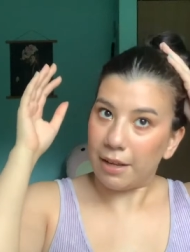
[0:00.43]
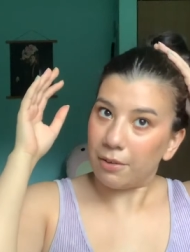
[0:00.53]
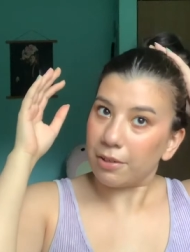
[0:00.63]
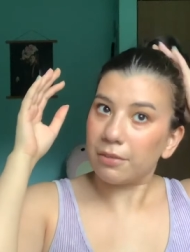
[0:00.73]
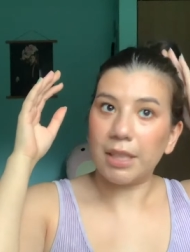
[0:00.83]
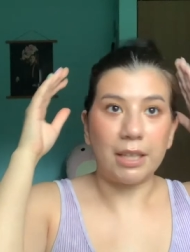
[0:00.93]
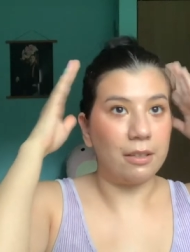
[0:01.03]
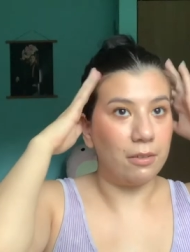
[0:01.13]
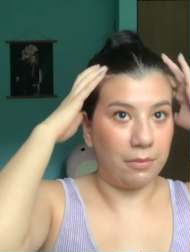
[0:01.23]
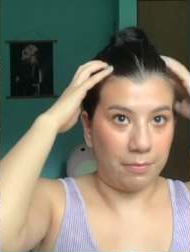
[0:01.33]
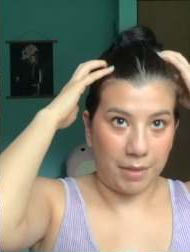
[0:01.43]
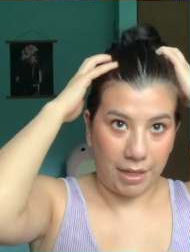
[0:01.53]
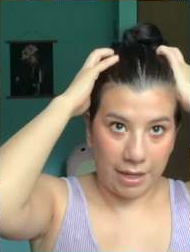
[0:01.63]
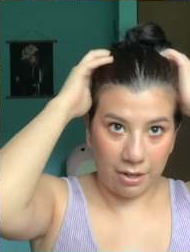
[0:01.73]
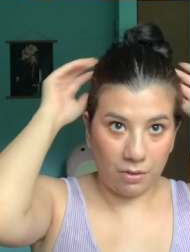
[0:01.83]
don't know how the
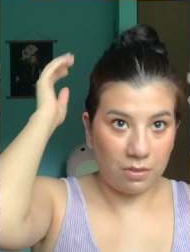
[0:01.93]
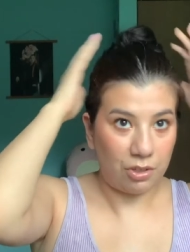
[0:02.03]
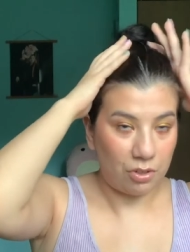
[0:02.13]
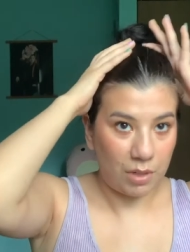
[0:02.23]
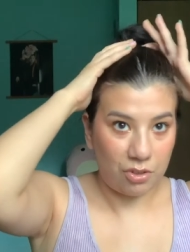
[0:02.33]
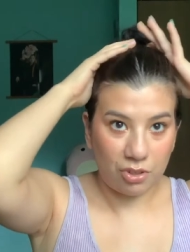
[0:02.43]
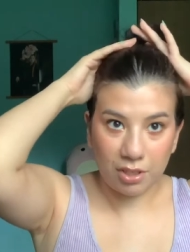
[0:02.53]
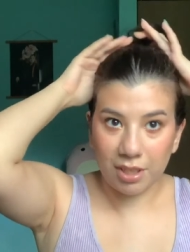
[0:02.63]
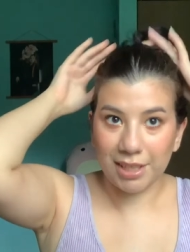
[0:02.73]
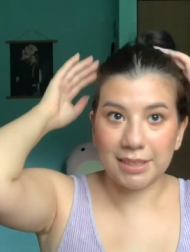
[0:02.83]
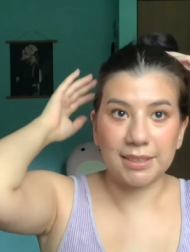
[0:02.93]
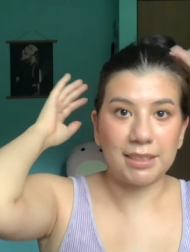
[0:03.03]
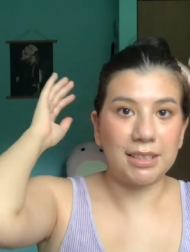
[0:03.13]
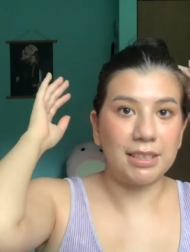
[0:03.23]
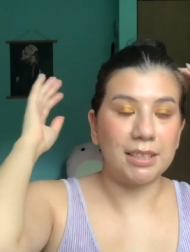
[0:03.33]
hair situation is
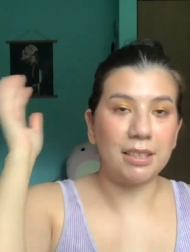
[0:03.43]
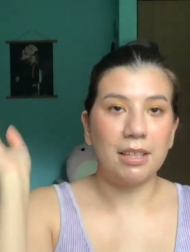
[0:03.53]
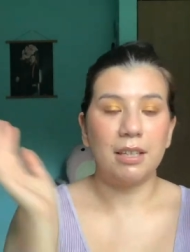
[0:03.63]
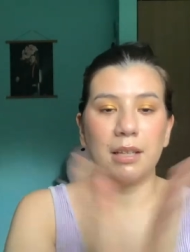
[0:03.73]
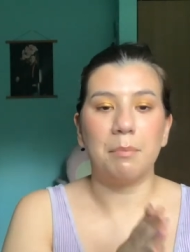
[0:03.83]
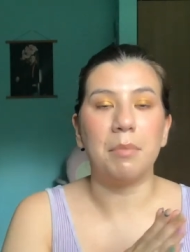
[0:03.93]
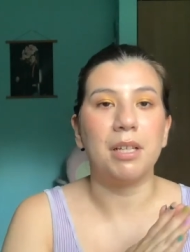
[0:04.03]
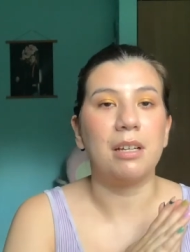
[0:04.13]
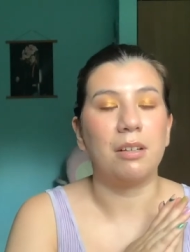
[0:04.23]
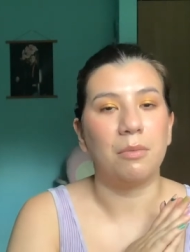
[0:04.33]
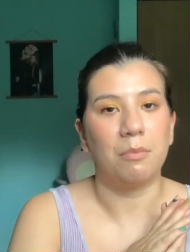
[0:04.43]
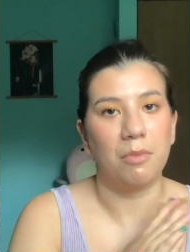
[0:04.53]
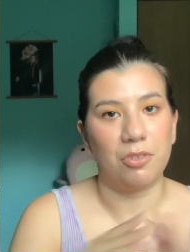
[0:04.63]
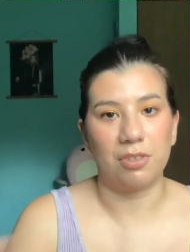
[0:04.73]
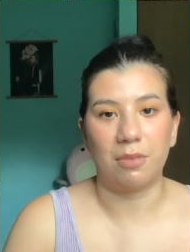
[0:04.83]
looking, but
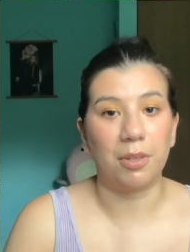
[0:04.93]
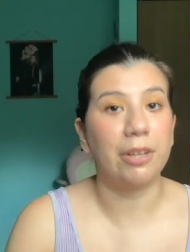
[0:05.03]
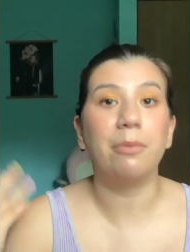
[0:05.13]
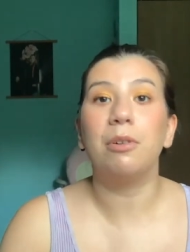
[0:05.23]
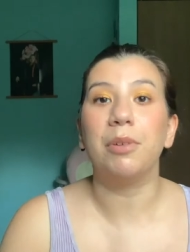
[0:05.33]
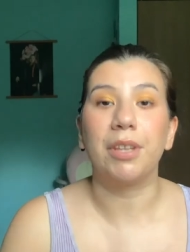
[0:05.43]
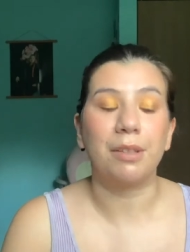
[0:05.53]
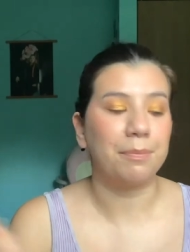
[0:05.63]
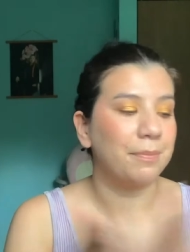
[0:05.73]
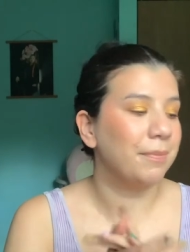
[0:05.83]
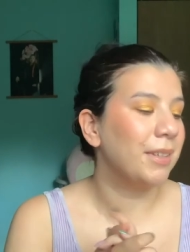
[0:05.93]
we're just, we're gonna roll with it.